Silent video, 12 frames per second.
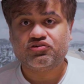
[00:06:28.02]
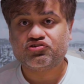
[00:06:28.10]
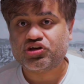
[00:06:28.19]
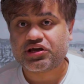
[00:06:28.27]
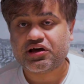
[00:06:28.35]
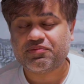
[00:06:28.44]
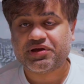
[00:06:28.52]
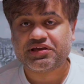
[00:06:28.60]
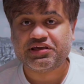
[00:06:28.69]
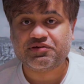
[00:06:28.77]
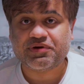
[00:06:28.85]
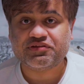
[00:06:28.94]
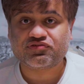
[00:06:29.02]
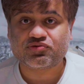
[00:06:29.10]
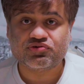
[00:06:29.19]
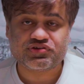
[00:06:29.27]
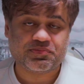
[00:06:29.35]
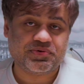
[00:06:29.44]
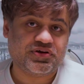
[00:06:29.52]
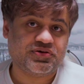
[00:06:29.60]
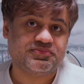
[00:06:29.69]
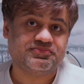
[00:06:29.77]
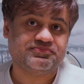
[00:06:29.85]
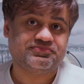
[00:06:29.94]
can check out my Geekbench scores up
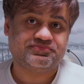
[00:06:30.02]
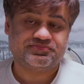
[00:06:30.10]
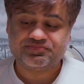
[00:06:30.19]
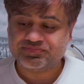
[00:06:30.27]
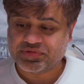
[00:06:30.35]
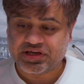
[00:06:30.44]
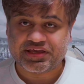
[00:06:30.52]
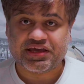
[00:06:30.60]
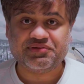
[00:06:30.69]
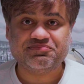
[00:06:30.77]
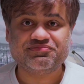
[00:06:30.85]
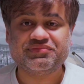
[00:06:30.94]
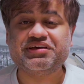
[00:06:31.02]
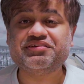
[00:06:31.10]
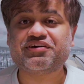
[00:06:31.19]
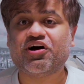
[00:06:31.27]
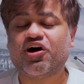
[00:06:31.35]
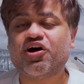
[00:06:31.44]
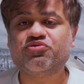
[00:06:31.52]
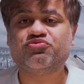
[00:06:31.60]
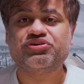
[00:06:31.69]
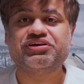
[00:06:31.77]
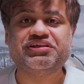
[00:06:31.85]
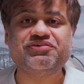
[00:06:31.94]
here. Again, these are
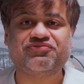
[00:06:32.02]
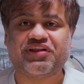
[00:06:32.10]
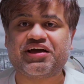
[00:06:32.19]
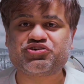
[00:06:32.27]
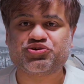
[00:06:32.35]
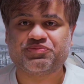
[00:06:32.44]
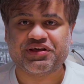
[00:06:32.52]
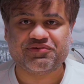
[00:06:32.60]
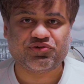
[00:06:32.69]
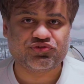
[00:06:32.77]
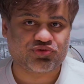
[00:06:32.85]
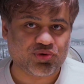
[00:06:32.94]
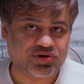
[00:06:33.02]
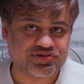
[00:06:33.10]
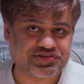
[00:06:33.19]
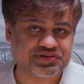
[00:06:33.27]
really flagship level scores.